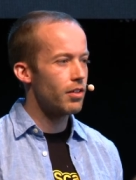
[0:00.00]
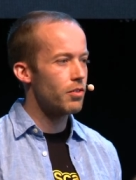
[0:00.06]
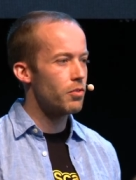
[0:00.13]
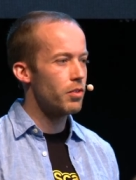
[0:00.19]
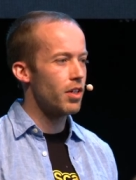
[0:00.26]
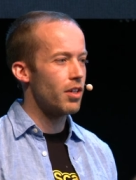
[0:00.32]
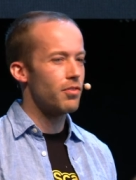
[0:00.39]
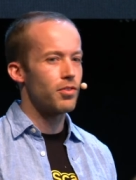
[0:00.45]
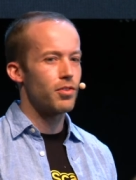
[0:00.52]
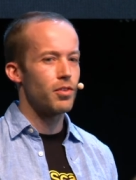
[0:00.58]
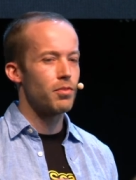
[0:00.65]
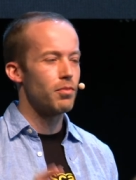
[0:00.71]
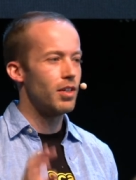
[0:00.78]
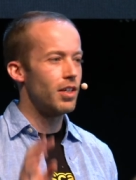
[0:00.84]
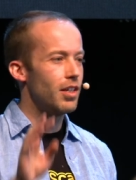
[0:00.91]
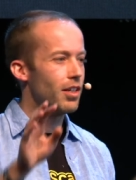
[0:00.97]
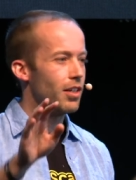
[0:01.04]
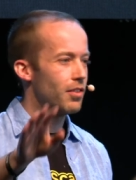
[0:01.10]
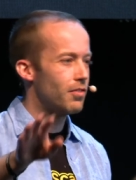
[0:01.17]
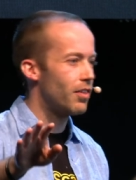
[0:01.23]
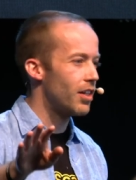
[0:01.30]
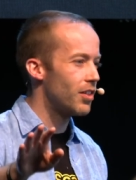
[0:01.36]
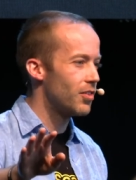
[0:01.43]
we have some legal
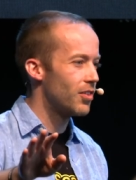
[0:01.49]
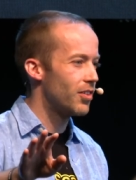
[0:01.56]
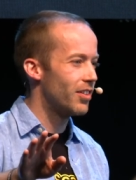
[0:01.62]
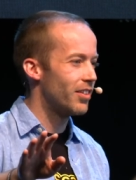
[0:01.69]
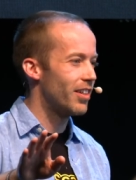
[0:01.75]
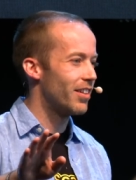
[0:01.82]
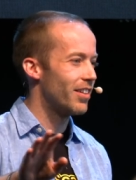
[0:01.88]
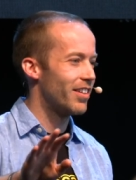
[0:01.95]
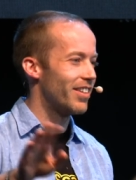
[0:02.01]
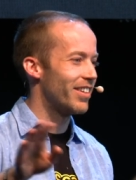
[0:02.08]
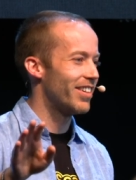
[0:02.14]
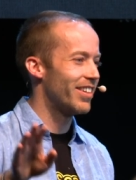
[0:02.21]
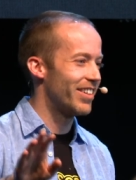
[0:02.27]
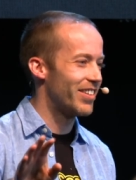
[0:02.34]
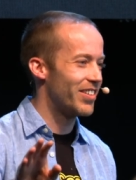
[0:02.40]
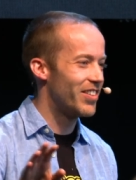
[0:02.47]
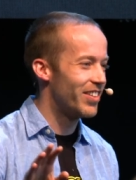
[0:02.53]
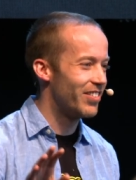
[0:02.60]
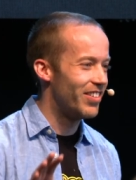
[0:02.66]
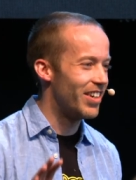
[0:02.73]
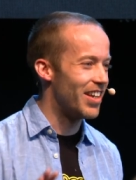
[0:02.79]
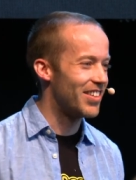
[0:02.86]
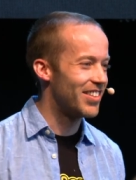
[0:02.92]
advisor that
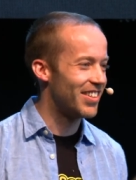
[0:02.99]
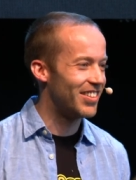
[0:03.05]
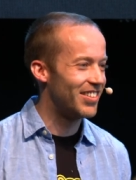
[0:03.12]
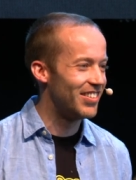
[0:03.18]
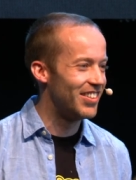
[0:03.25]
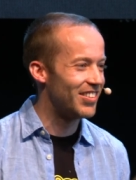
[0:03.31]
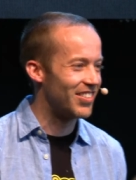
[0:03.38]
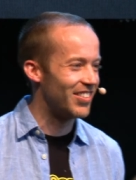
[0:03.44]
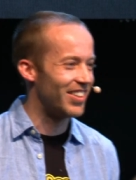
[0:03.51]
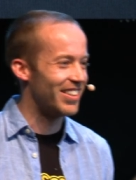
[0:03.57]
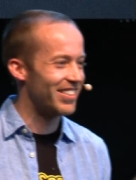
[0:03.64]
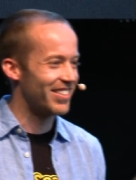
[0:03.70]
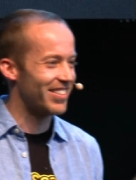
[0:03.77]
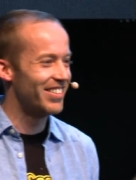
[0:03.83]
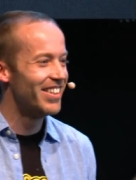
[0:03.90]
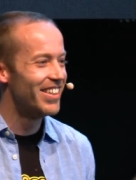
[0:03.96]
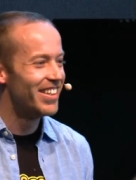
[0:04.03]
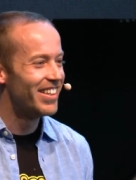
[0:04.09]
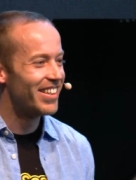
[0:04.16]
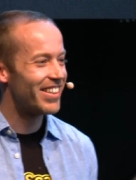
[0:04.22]
will answer to this question.